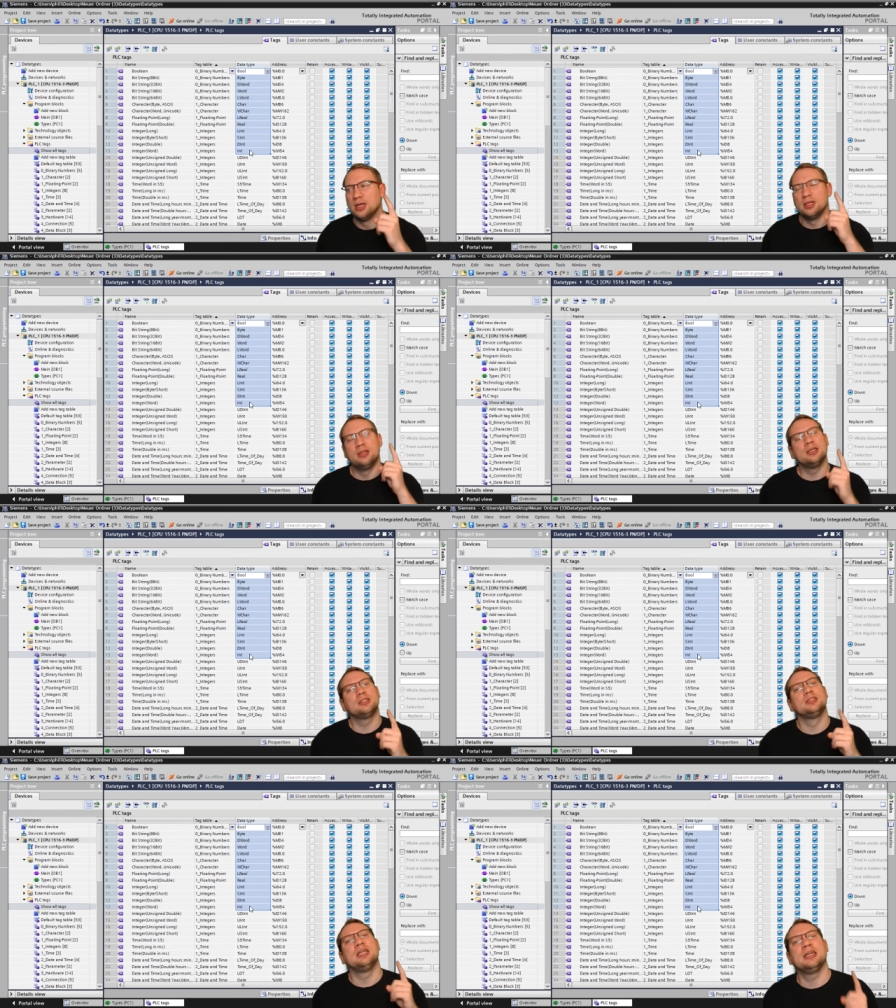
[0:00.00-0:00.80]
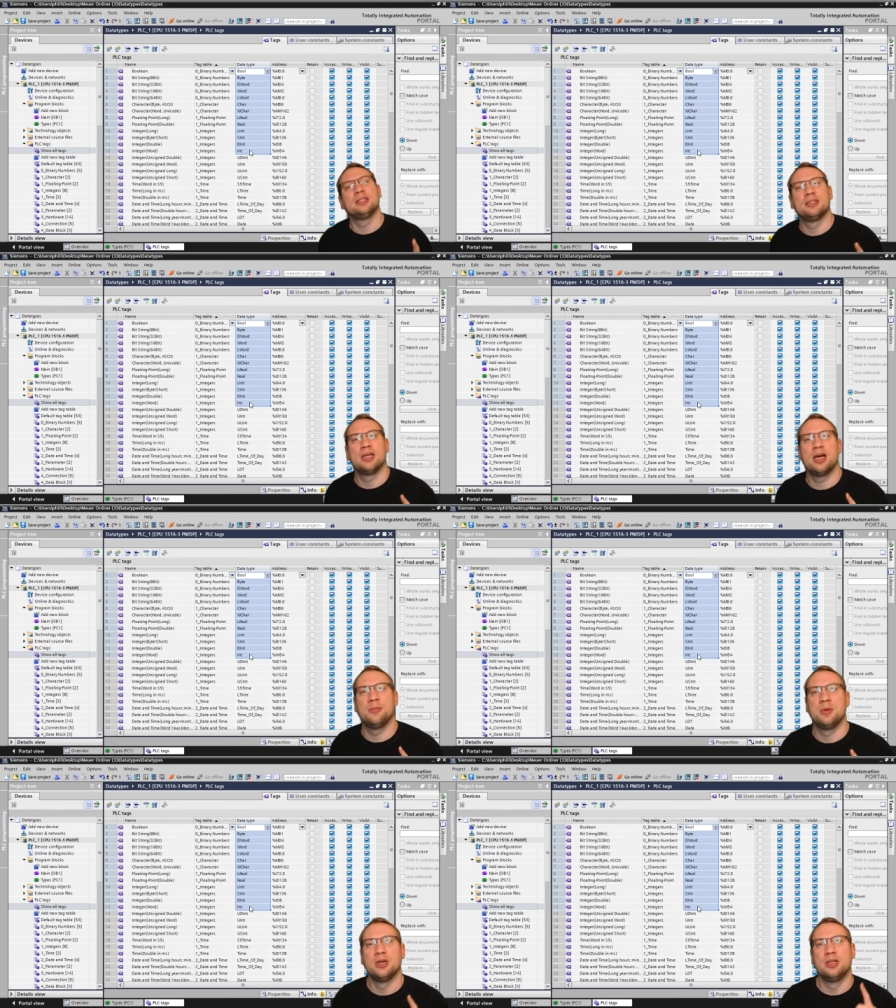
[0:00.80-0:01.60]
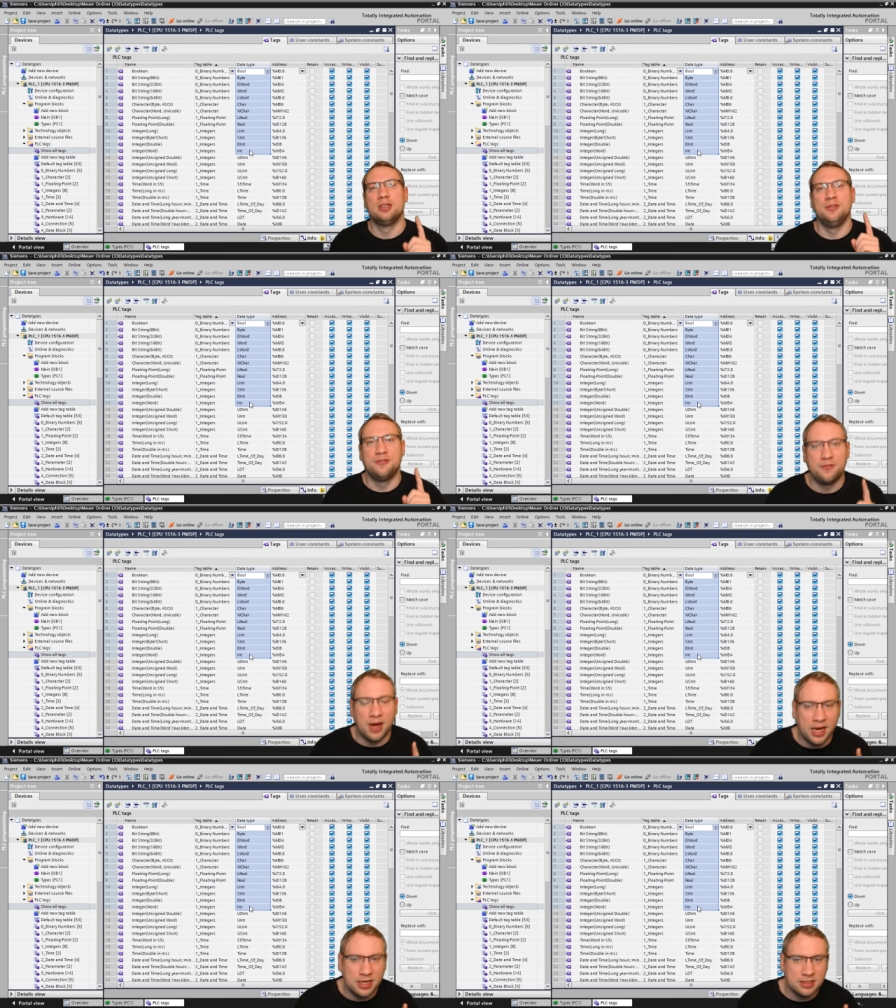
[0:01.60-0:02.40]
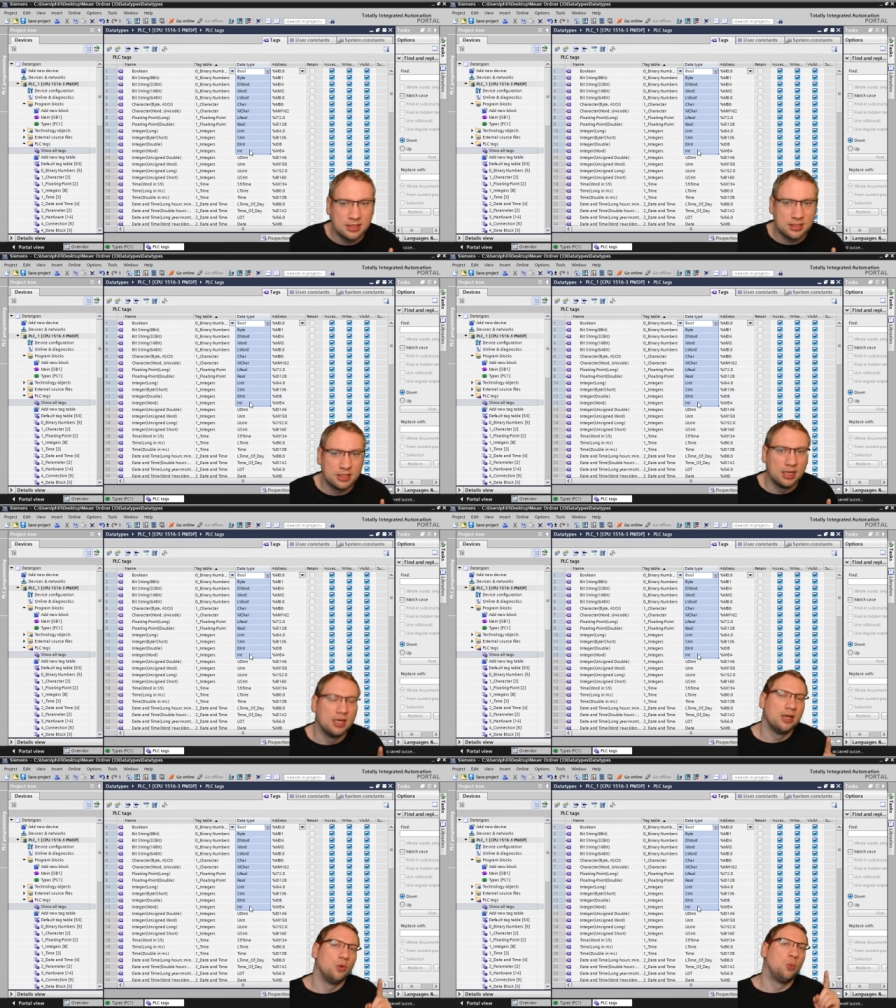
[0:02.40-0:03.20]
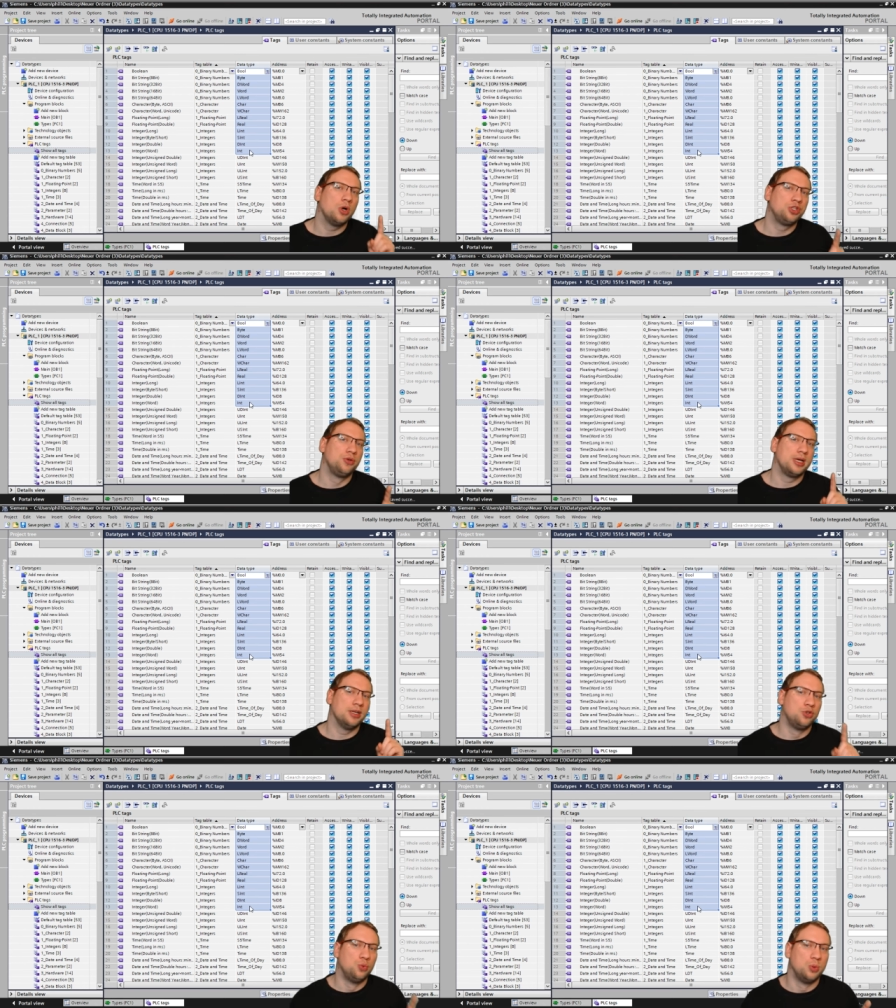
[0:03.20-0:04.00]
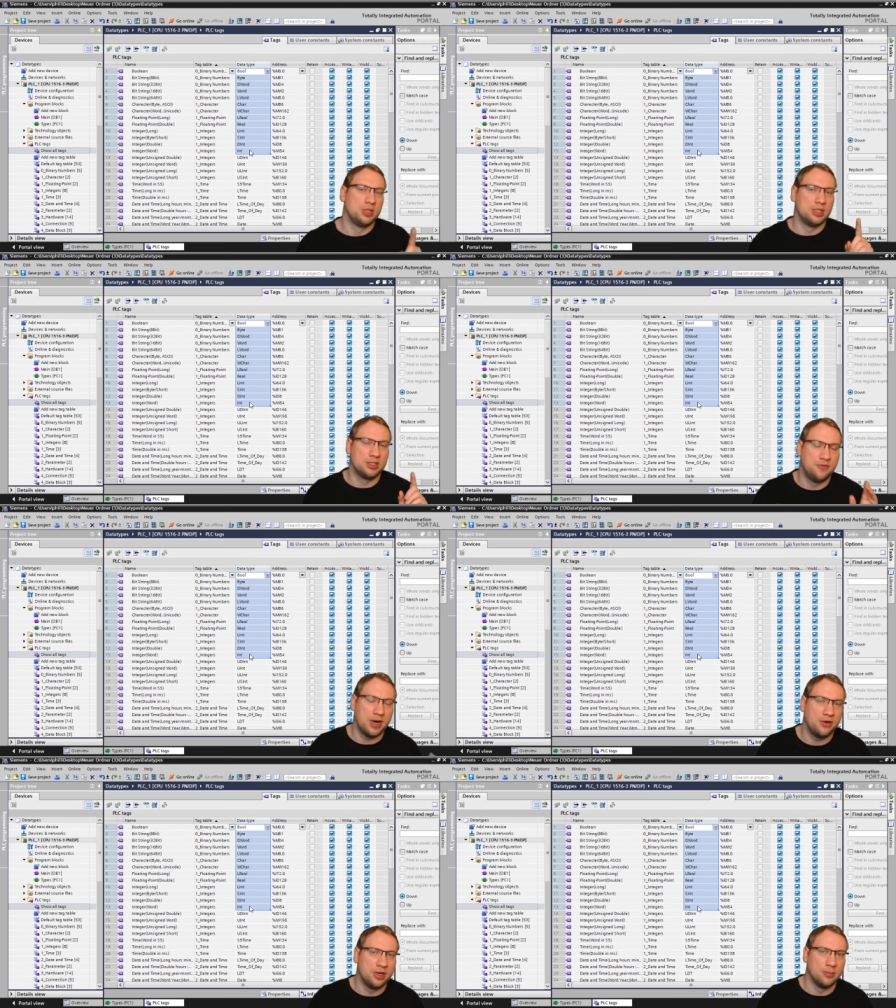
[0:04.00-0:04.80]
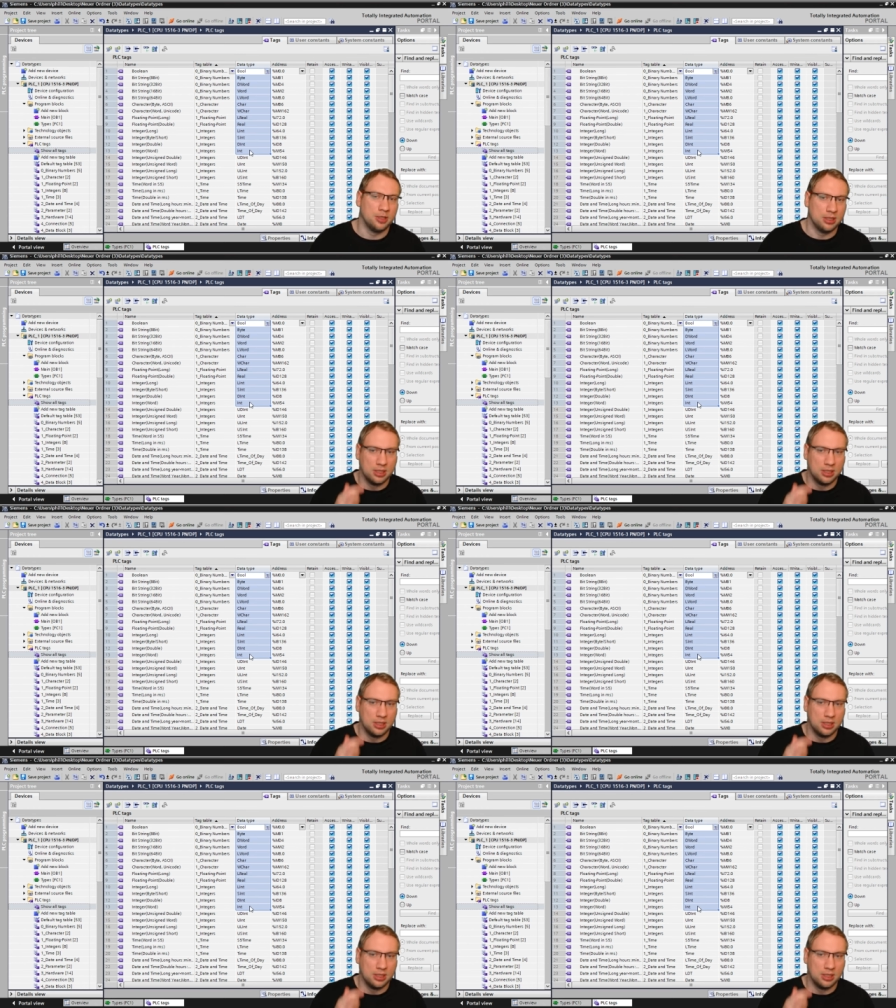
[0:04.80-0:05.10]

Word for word: This data type defines what you can do with this variable.